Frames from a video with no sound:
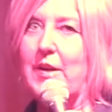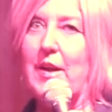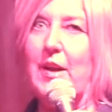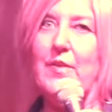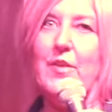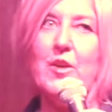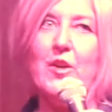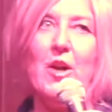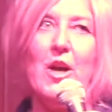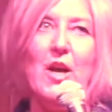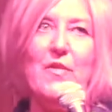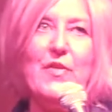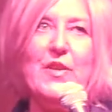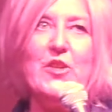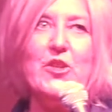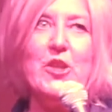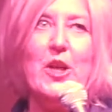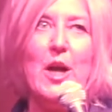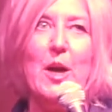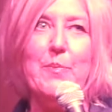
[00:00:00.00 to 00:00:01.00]
and the coffee
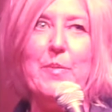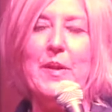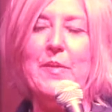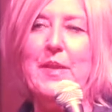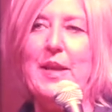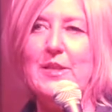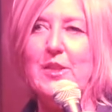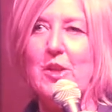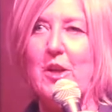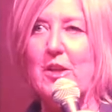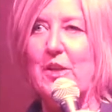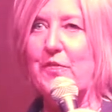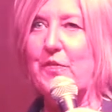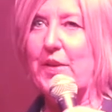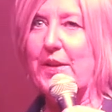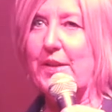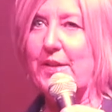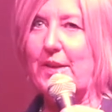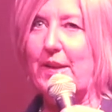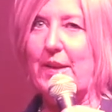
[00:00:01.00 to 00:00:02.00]
shop, and that's all I
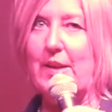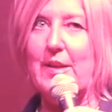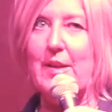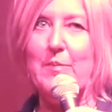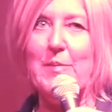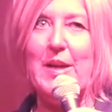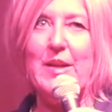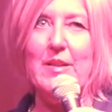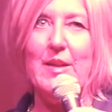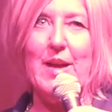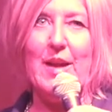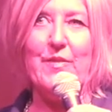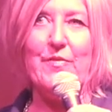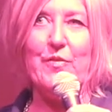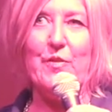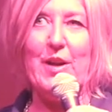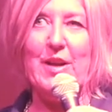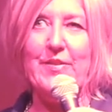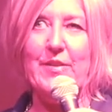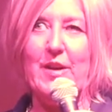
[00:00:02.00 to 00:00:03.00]
fucking need in my
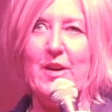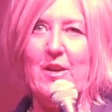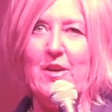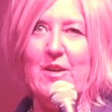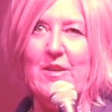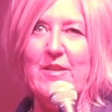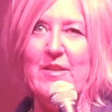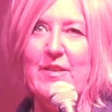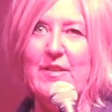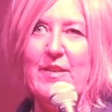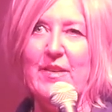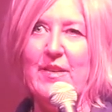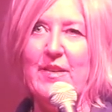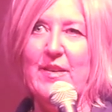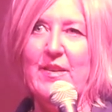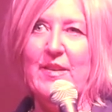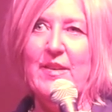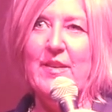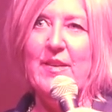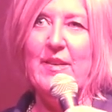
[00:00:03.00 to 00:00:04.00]
life right there.
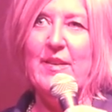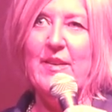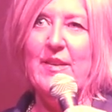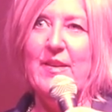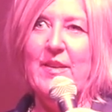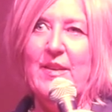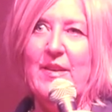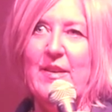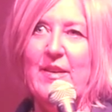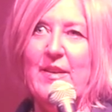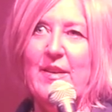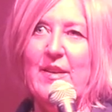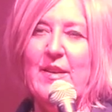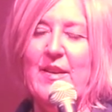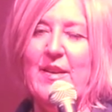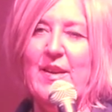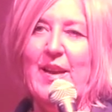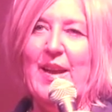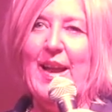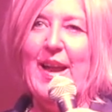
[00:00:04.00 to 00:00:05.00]

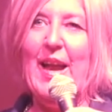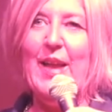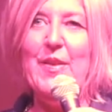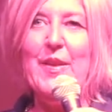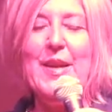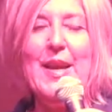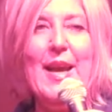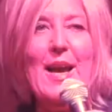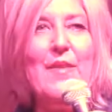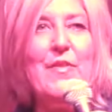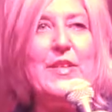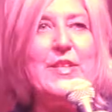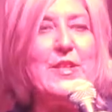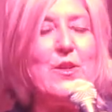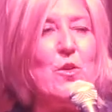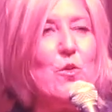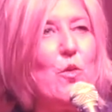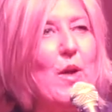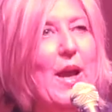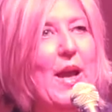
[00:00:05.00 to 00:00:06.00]
and then I have this
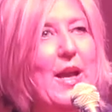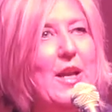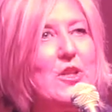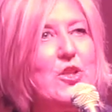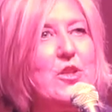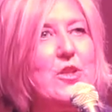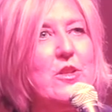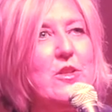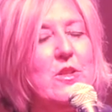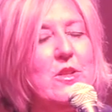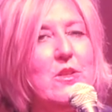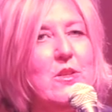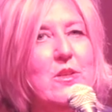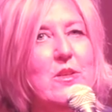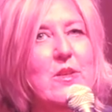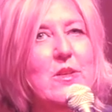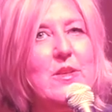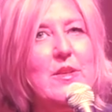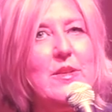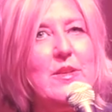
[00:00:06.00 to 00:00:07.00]

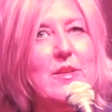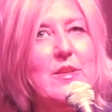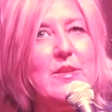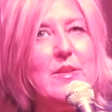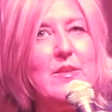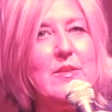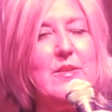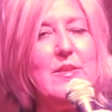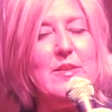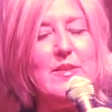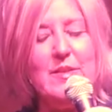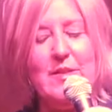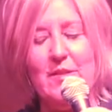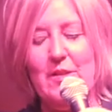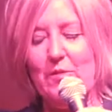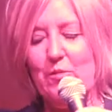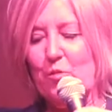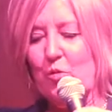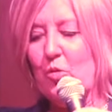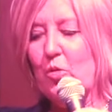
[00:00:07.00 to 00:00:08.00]
irrational
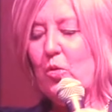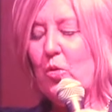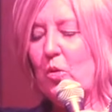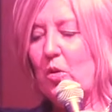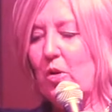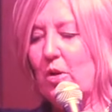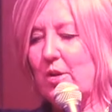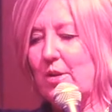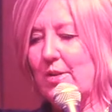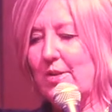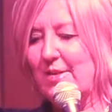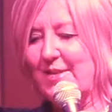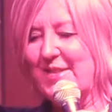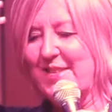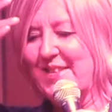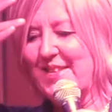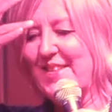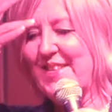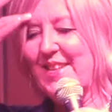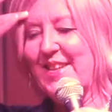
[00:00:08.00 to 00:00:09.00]
rule
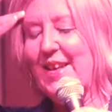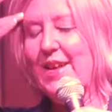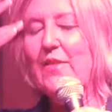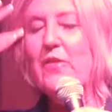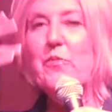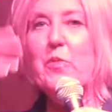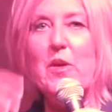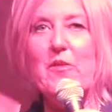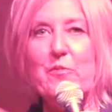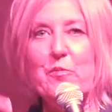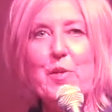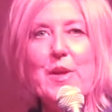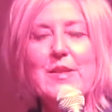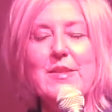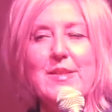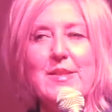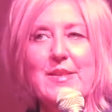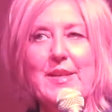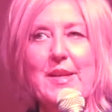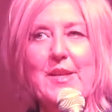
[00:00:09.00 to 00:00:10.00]
of, of
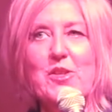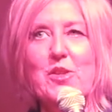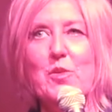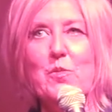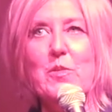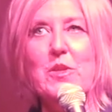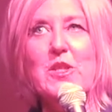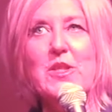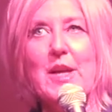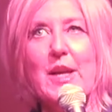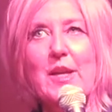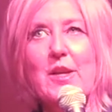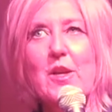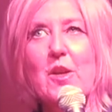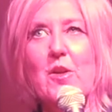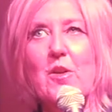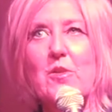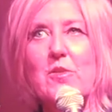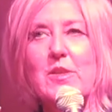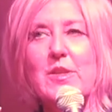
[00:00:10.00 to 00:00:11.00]
presentation, which kind of
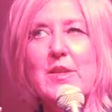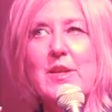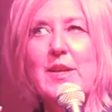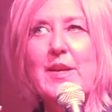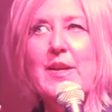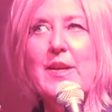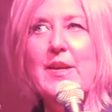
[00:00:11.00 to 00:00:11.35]
goes